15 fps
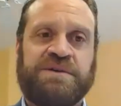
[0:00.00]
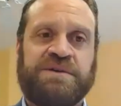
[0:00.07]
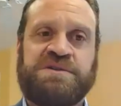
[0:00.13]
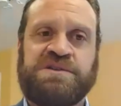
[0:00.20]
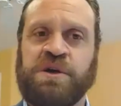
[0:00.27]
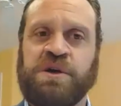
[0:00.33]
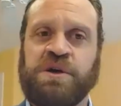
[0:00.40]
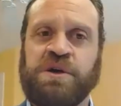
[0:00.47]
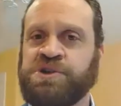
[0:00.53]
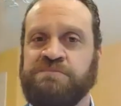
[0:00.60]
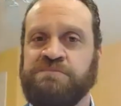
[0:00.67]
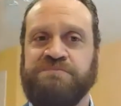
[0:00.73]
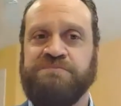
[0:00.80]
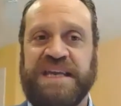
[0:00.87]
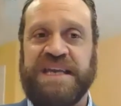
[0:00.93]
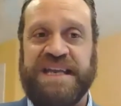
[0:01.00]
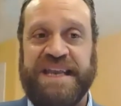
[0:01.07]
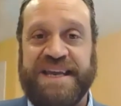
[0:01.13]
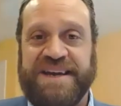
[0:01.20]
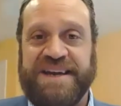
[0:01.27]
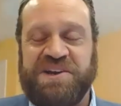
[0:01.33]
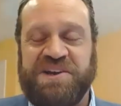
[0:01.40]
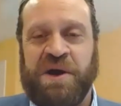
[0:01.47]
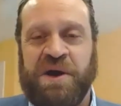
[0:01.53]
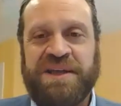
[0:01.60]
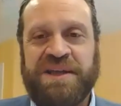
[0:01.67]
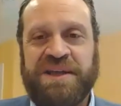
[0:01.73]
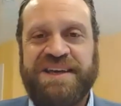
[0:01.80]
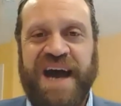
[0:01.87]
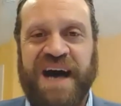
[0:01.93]
social media. You know,
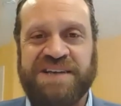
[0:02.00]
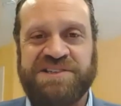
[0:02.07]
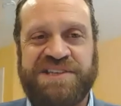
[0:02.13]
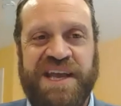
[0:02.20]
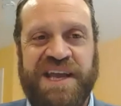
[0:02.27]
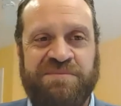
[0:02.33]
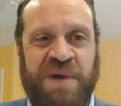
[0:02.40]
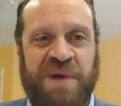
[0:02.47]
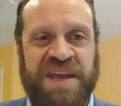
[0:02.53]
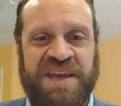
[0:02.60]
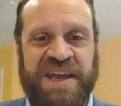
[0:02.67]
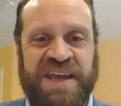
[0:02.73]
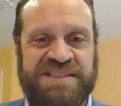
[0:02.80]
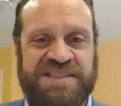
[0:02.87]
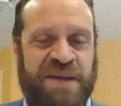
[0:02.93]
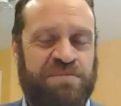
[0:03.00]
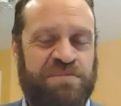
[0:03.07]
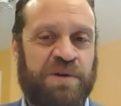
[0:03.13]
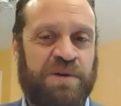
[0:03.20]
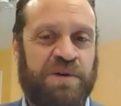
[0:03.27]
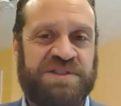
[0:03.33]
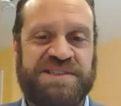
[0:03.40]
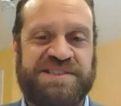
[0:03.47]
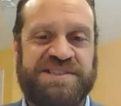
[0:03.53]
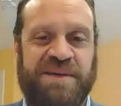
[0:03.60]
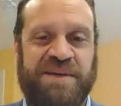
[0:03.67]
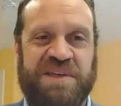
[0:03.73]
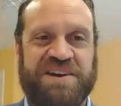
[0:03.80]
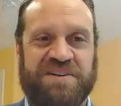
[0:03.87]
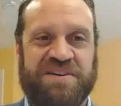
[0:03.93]
I'll say to my kids, I posted
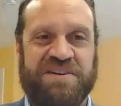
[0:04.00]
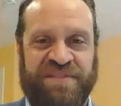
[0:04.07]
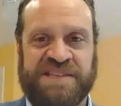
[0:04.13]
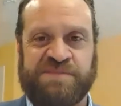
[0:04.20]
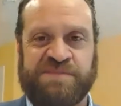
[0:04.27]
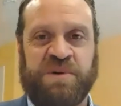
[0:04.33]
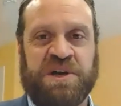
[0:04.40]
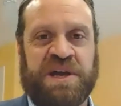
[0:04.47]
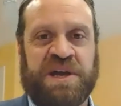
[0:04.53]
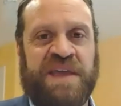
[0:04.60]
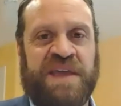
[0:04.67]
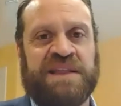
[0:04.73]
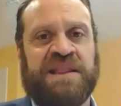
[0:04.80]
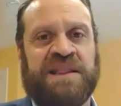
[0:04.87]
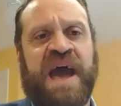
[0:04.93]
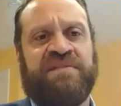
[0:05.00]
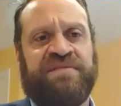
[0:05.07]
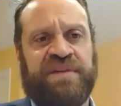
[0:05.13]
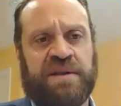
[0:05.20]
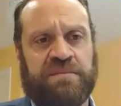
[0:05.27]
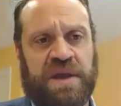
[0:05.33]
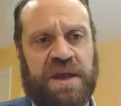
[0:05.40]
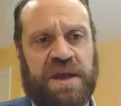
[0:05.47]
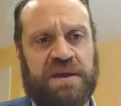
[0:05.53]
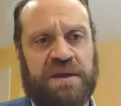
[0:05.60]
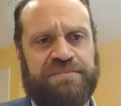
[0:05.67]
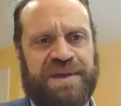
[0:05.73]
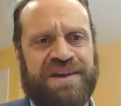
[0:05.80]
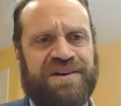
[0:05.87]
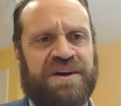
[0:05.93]
something on Facebook and they laugh at me,
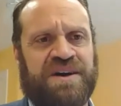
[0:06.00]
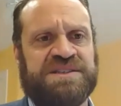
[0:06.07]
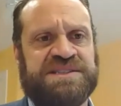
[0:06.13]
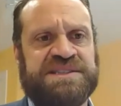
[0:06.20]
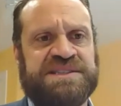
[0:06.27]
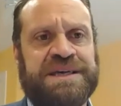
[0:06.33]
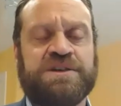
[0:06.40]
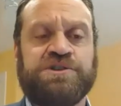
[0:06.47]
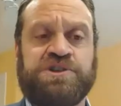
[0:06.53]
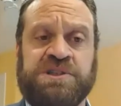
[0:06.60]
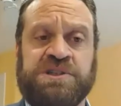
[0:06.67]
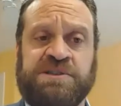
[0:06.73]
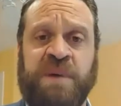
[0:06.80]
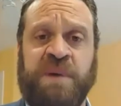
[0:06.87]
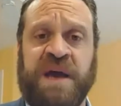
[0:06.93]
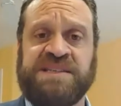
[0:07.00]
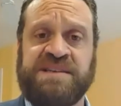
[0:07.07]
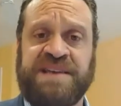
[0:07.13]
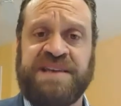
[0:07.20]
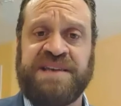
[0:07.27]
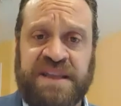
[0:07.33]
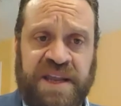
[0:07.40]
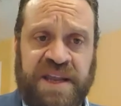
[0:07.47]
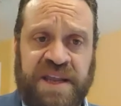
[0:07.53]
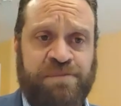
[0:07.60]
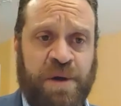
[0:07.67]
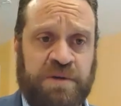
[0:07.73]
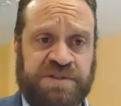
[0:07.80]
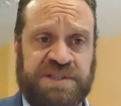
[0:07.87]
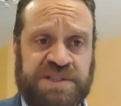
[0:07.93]
because just by saying that I
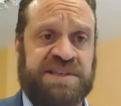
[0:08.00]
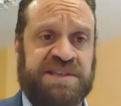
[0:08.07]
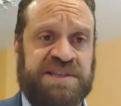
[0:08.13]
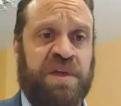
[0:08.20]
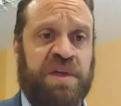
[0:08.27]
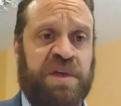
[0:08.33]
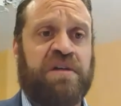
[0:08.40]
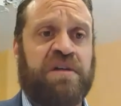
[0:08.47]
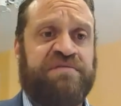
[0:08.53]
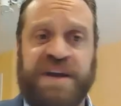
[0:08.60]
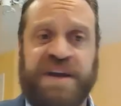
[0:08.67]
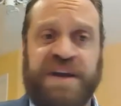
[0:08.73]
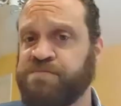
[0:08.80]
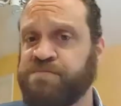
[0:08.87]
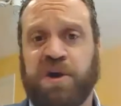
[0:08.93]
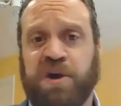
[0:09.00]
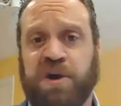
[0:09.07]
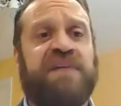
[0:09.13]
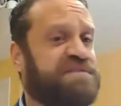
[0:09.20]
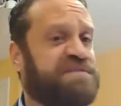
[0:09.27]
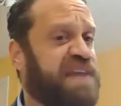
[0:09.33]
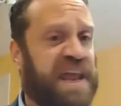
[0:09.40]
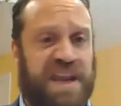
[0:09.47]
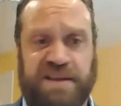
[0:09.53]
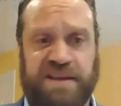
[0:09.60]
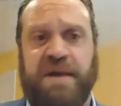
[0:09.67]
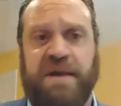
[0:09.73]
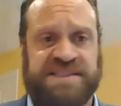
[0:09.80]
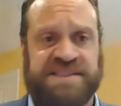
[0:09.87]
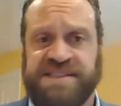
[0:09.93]
posted something on Facebook, I've dated
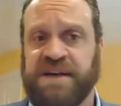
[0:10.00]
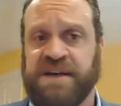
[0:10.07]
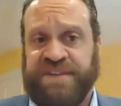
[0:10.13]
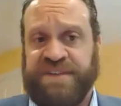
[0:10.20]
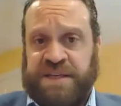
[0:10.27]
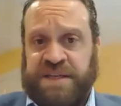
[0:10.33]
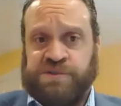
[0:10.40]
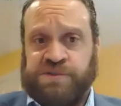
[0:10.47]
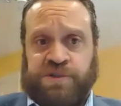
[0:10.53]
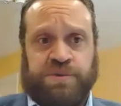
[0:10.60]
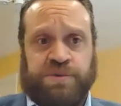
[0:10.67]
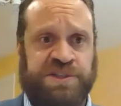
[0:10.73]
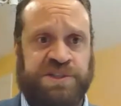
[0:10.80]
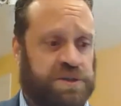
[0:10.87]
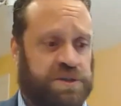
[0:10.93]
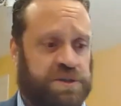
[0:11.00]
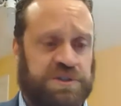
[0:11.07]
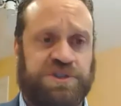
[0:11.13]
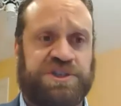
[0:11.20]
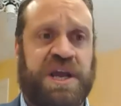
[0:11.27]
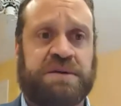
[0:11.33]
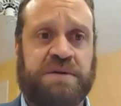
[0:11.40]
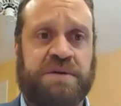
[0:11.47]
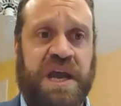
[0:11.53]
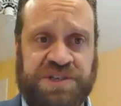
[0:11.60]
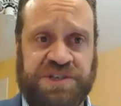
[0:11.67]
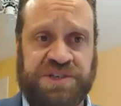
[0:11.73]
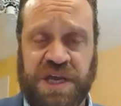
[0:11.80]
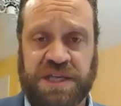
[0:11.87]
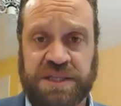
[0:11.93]
myself into a certain
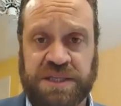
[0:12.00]
generation,